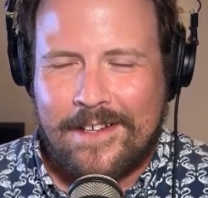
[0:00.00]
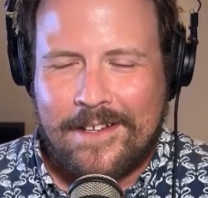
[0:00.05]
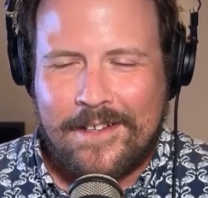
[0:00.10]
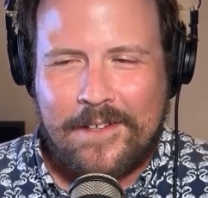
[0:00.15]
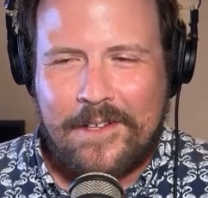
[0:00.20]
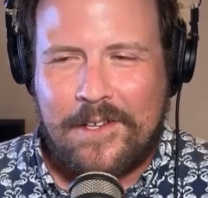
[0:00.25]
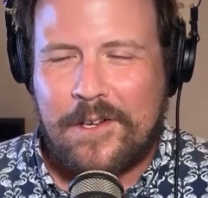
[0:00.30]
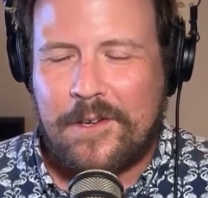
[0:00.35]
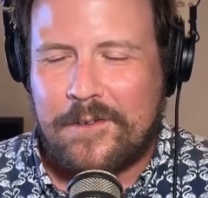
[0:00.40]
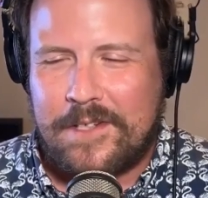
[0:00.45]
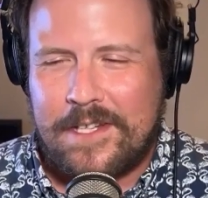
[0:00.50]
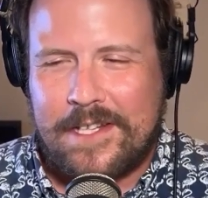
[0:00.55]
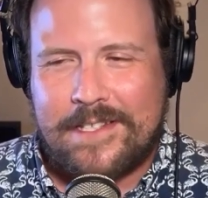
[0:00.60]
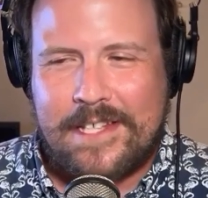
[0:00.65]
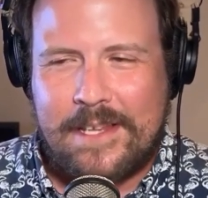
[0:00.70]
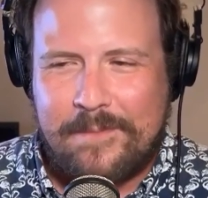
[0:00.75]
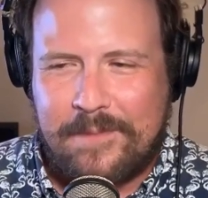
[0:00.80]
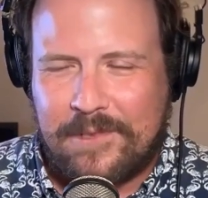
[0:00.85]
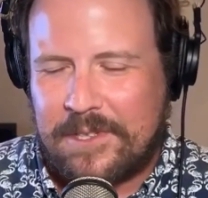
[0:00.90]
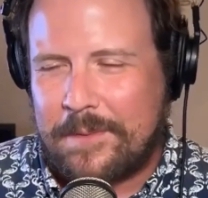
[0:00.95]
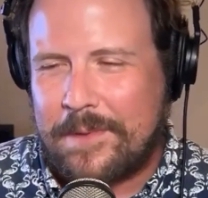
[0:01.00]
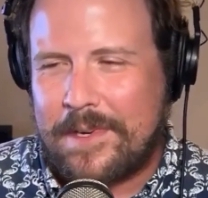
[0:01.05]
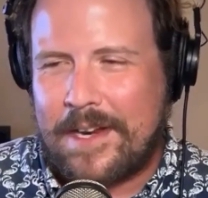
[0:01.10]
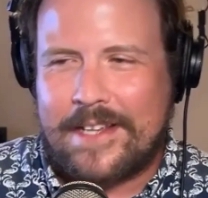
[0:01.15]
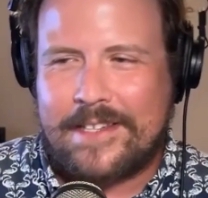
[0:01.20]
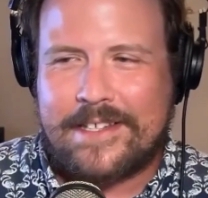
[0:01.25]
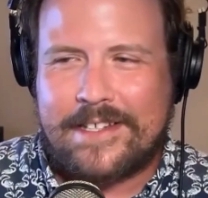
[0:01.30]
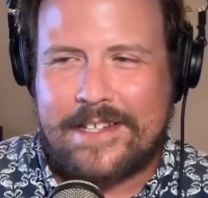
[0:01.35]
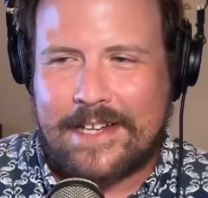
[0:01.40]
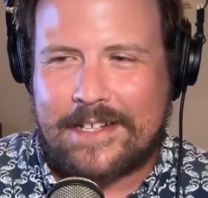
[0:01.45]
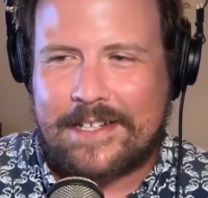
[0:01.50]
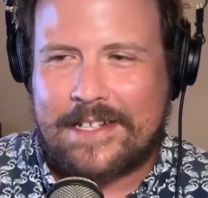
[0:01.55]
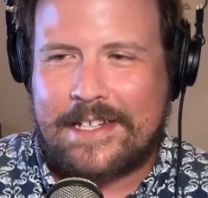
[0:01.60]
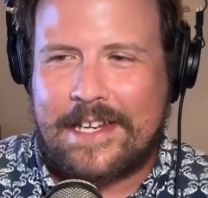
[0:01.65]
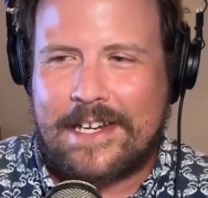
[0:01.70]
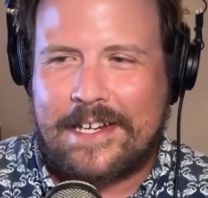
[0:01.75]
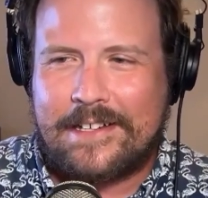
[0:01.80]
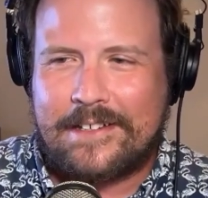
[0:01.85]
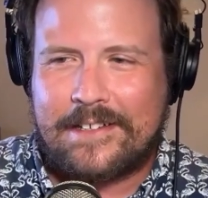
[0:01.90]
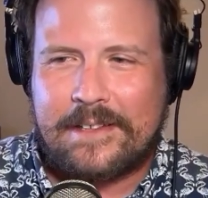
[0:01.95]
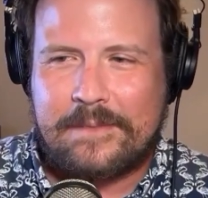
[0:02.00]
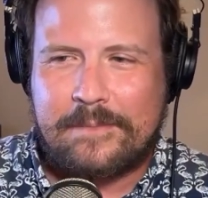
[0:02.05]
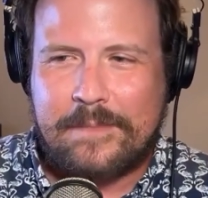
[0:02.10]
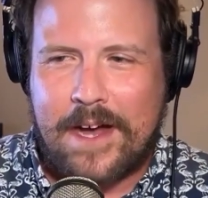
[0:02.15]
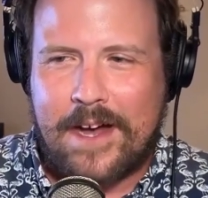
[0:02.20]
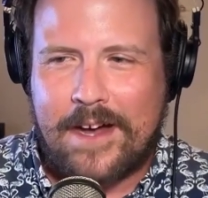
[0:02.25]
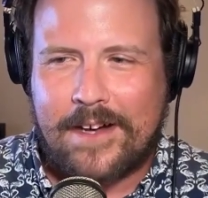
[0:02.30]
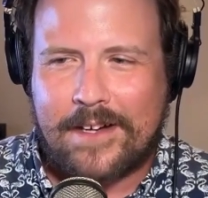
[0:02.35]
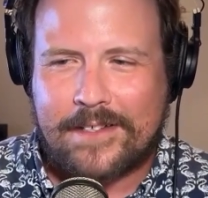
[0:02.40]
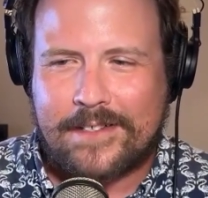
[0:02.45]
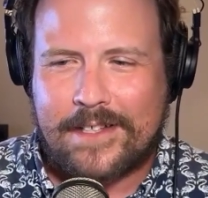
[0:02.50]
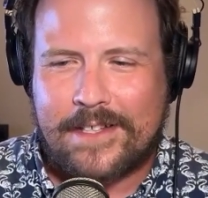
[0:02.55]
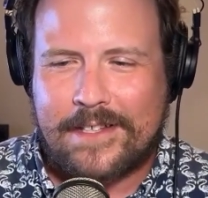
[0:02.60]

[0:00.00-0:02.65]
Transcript: DC built up a nice attack to get it into the box,